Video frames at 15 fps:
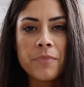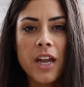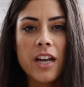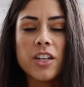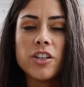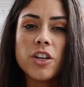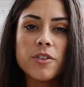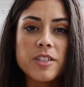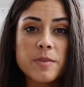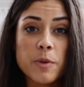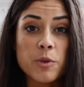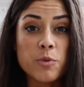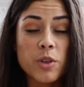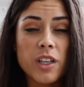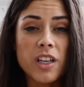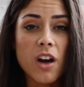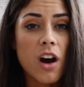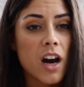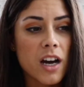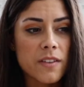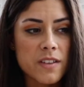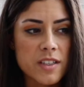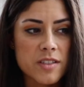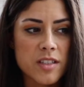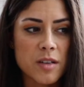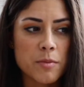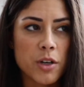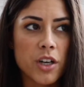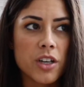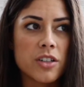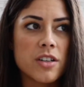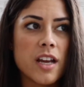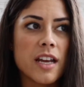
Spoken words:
And you know, it's been really hot this summer,